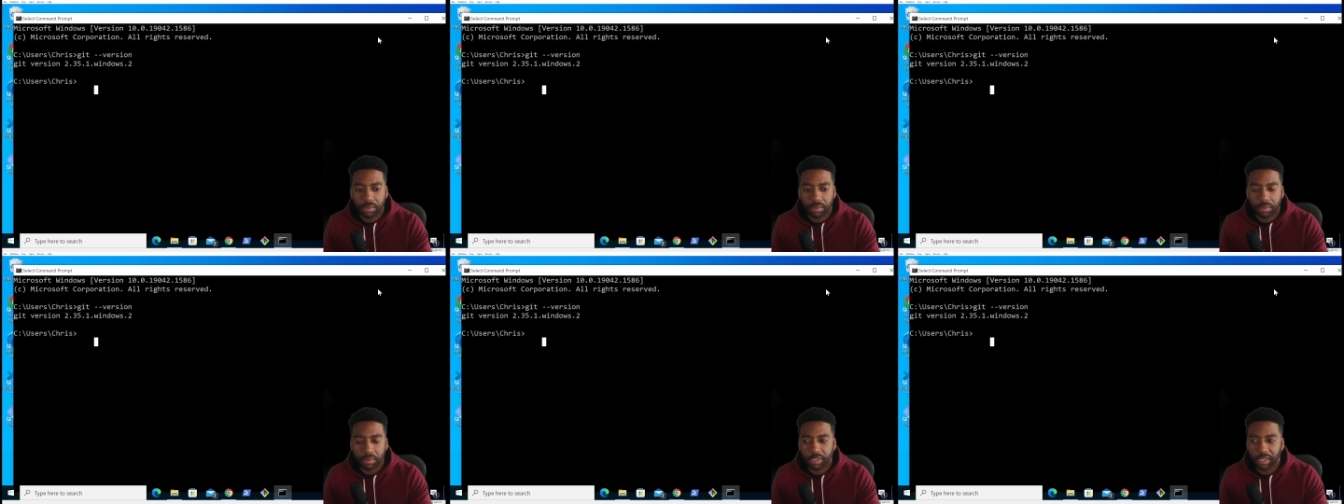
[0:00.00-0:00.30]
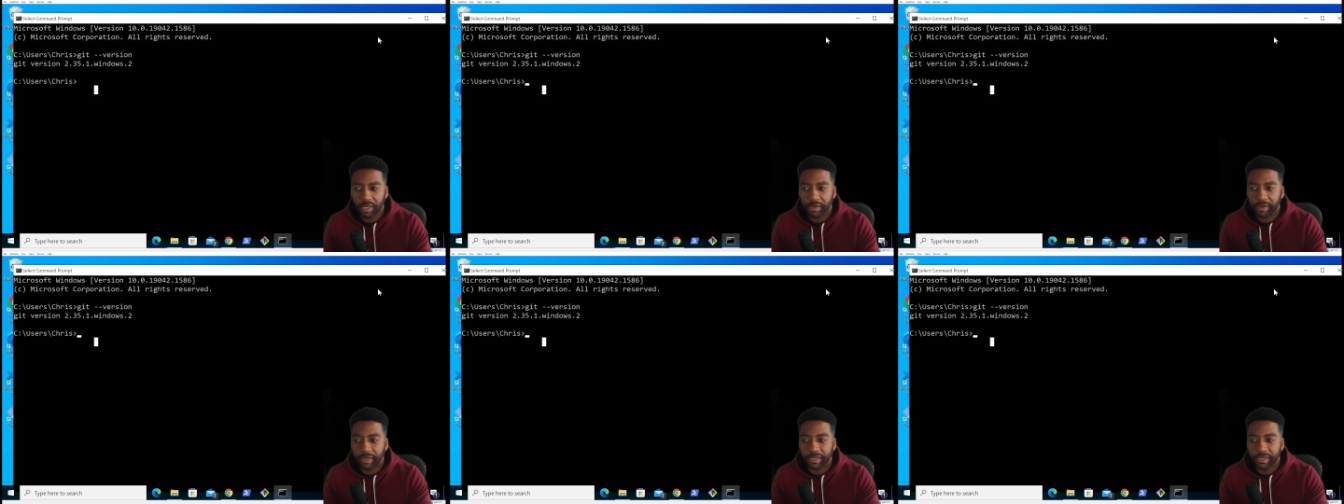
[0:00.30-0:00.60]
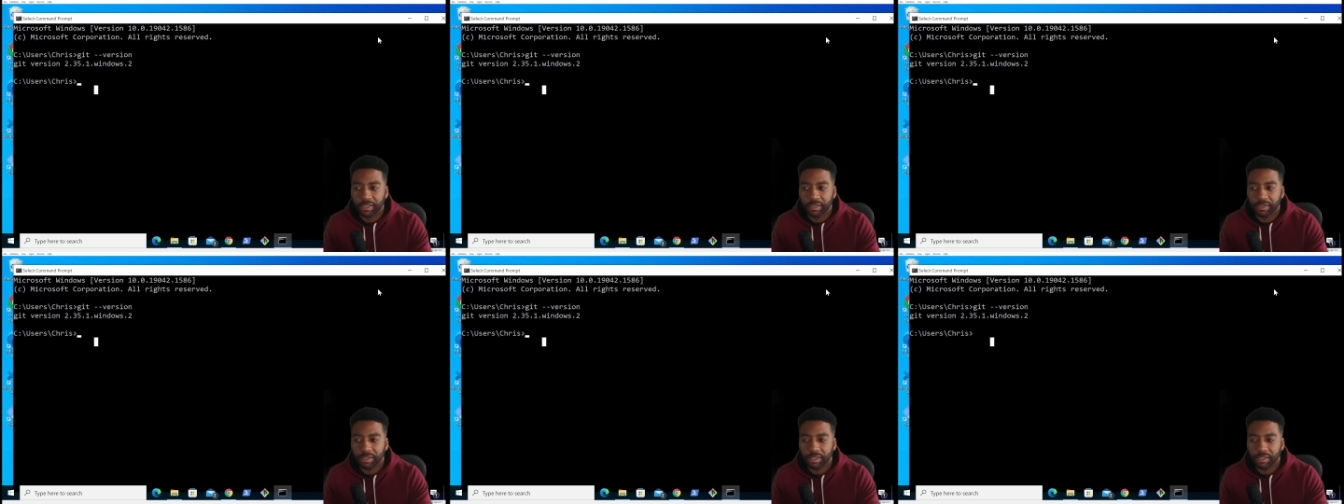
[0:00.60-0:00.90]

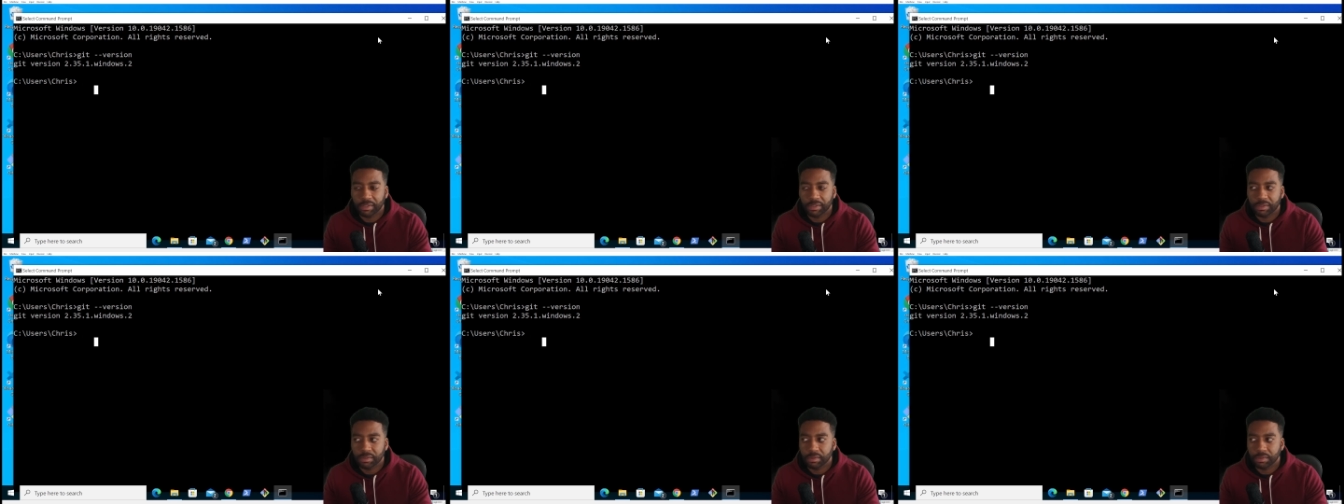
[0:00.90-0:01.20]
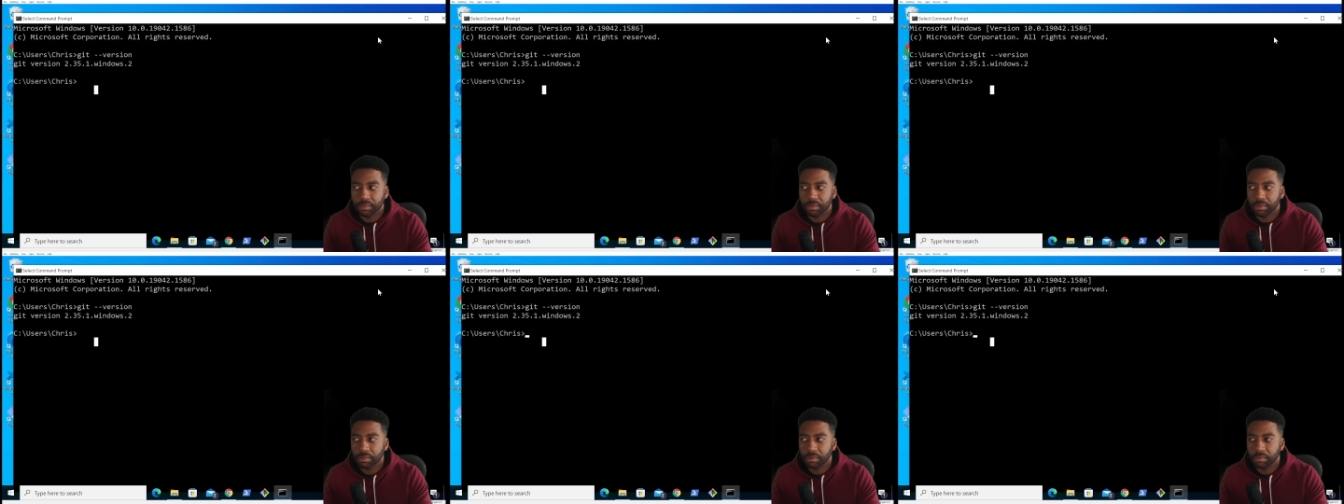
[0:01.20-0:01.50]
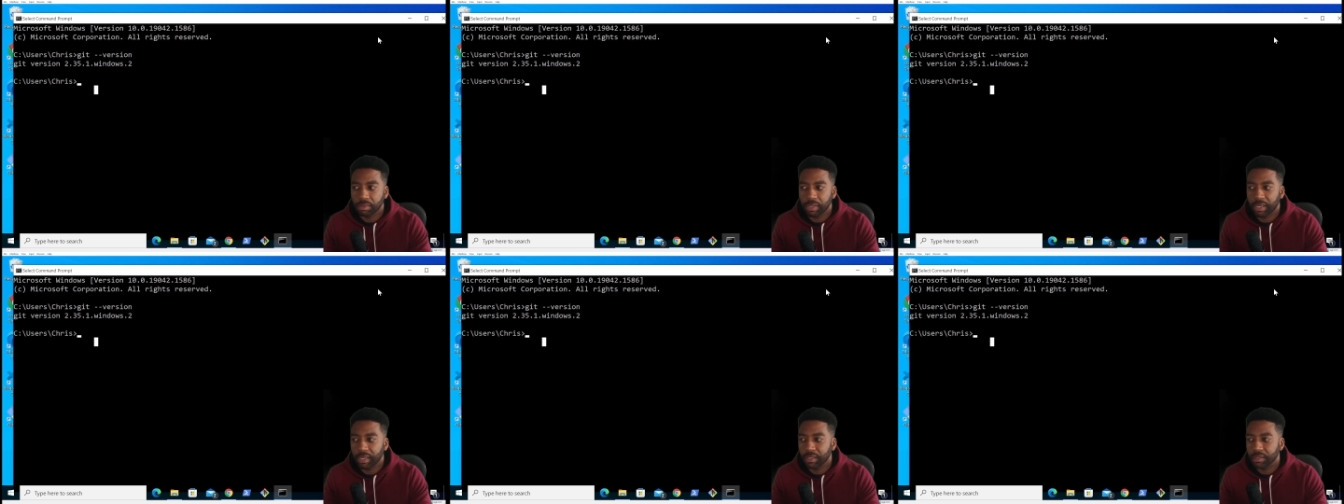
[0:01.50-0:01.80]
directory to
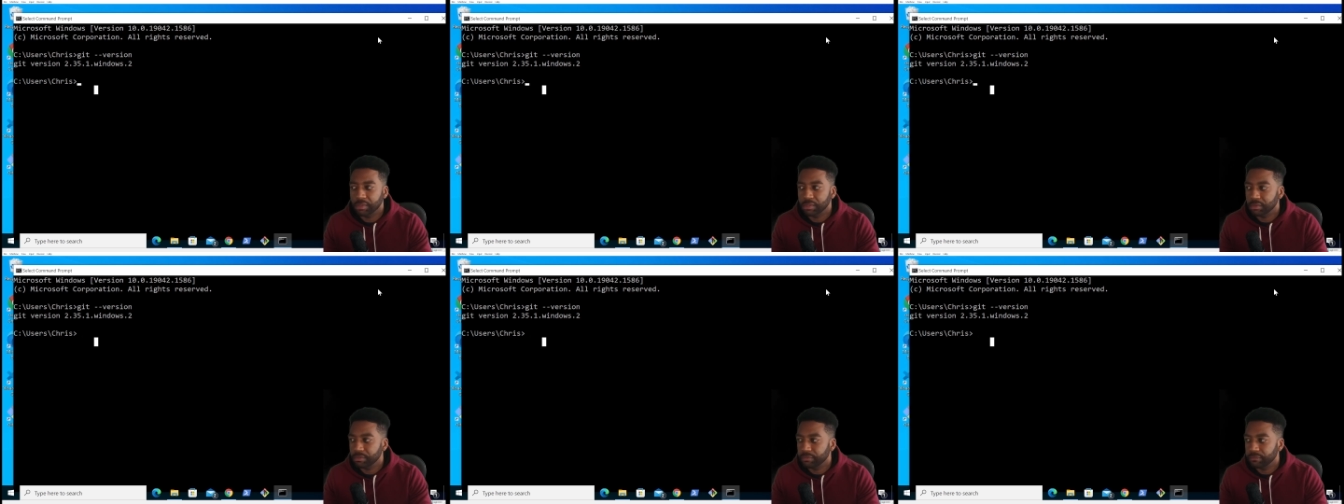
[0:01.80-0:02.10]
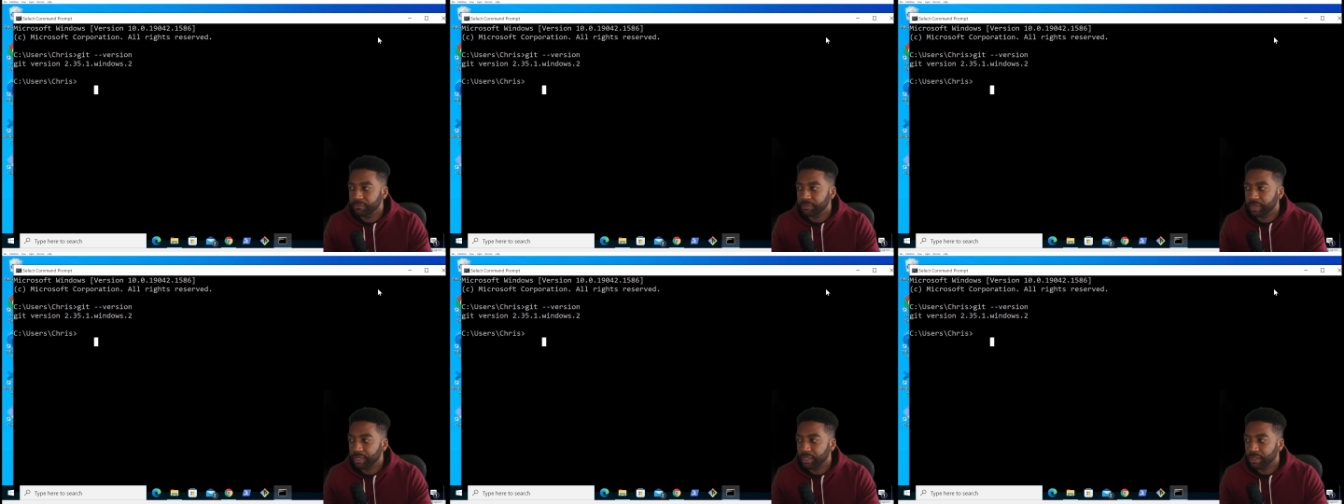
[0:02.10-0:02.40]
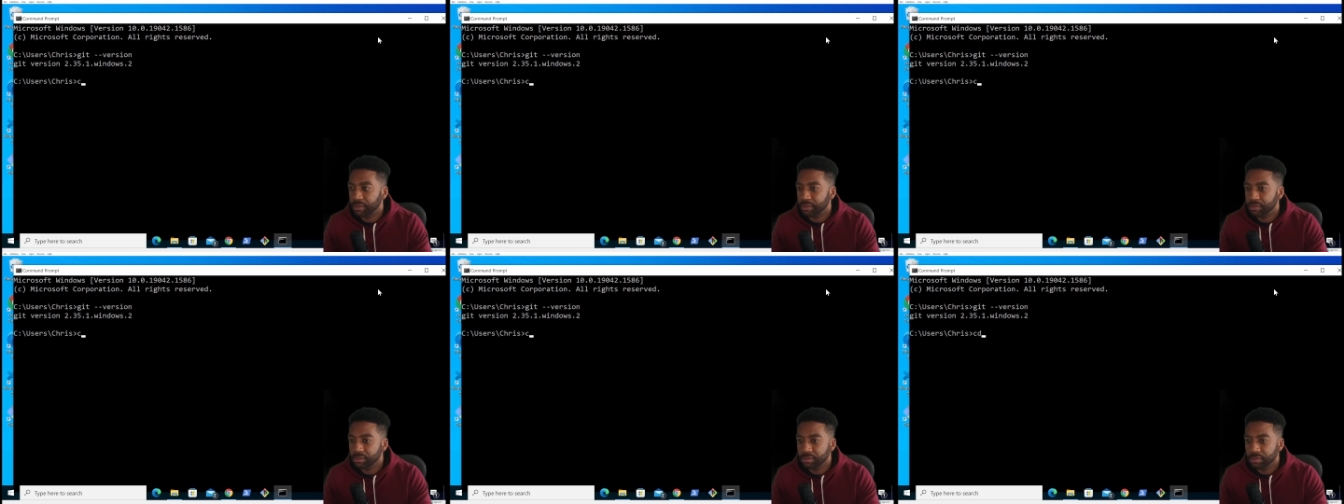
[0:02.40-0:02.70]
house some
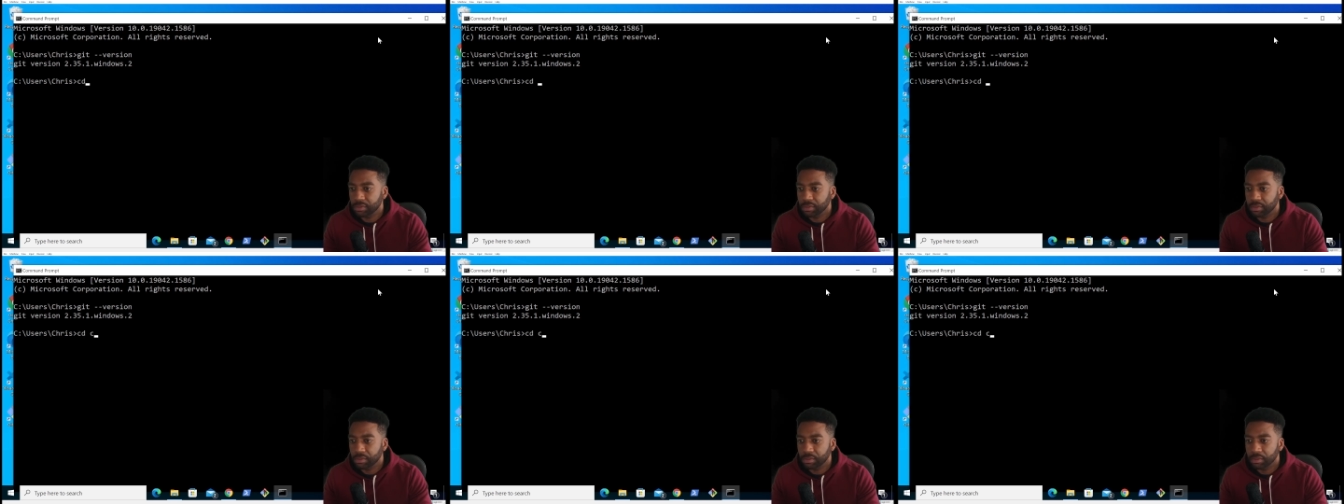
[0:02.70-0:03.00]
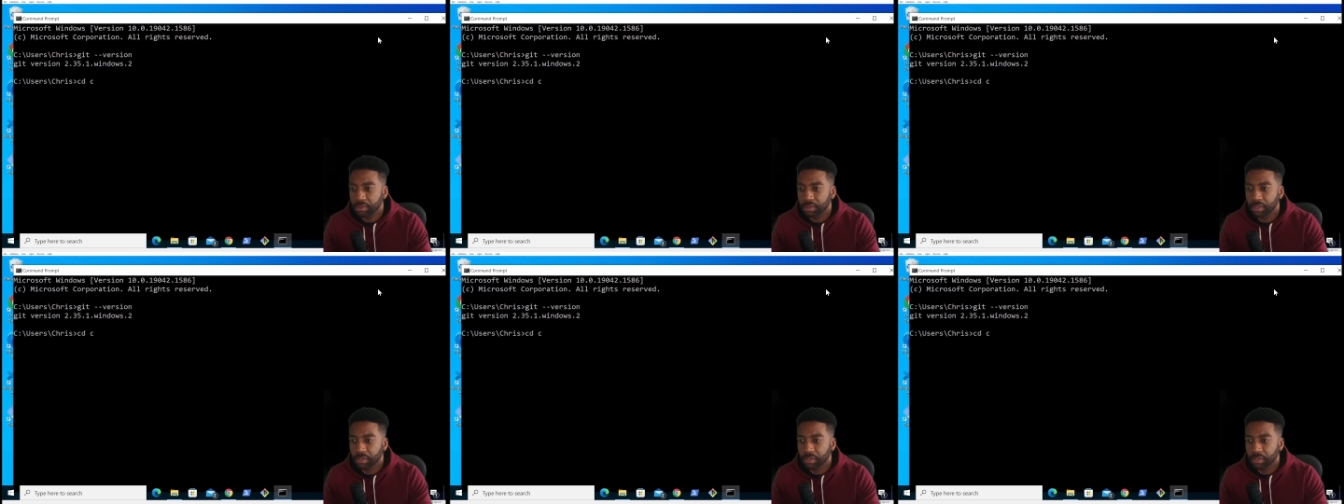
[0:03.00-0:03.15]
files. So